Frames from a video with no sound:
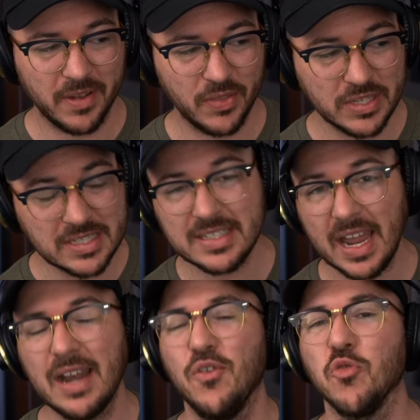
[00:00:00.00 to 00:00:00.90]
This is
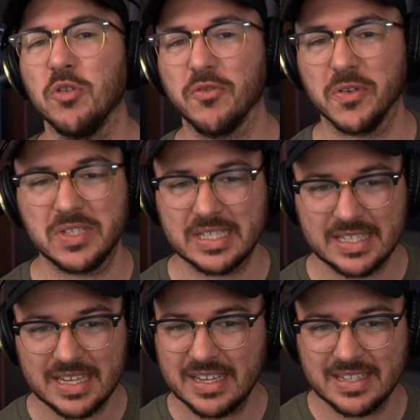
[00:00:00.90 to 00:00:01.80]
not normal for us to
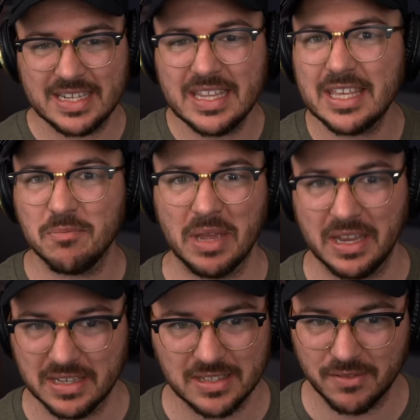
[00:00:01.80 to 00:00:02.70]
see teething
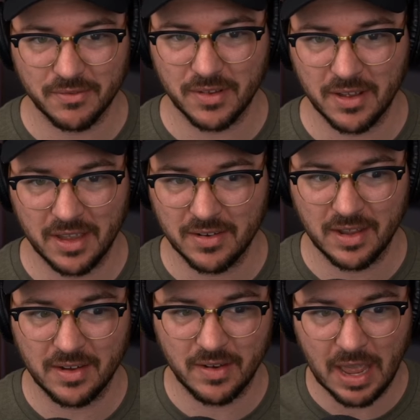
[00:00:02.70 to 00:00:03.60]
pains of and
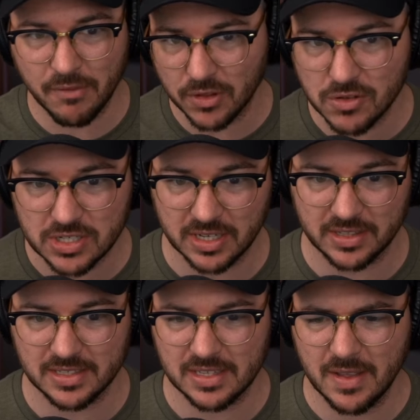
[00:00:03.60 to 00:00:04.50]
evolution like
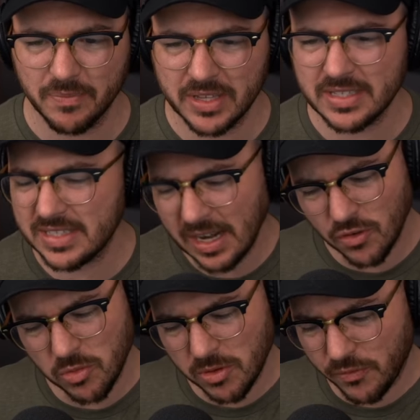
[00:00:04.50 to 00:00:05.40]
this. It's not
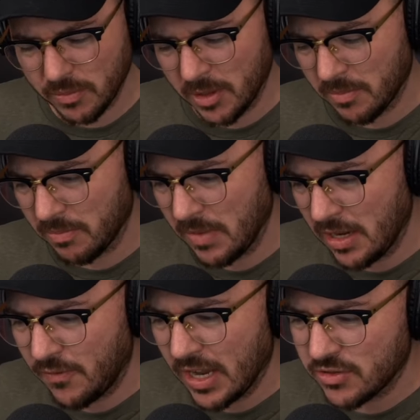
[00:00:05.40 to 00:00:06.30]
normal from the
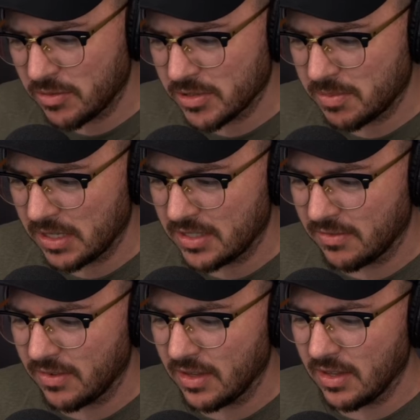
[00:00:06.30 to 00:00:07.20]
manufacturing
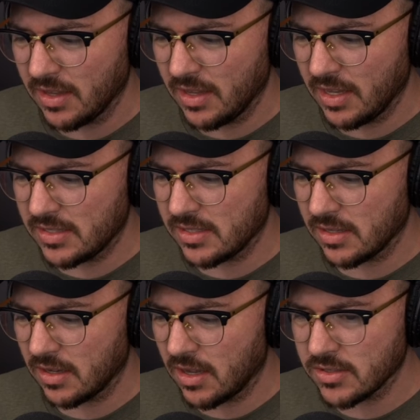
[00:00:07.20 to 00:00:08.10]
perspective. It's
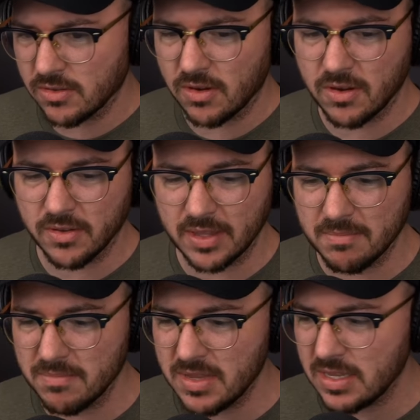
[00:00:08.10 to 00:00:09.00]
also, oh, they
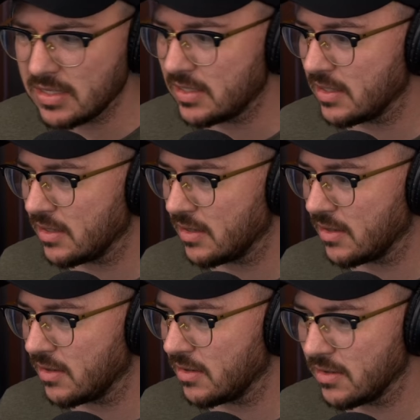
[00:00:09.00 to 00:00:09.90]
missed.
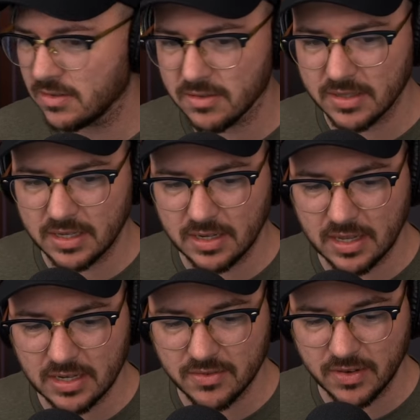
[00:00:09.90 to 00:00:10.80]
Oh, they didn't
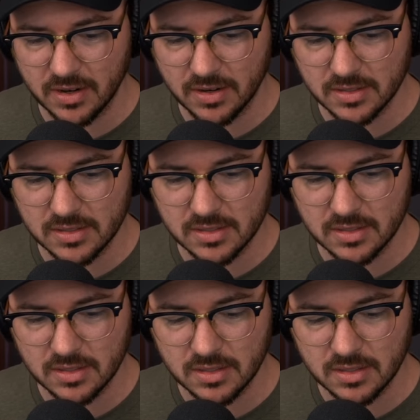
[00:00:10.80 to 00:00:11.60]
catch fairings.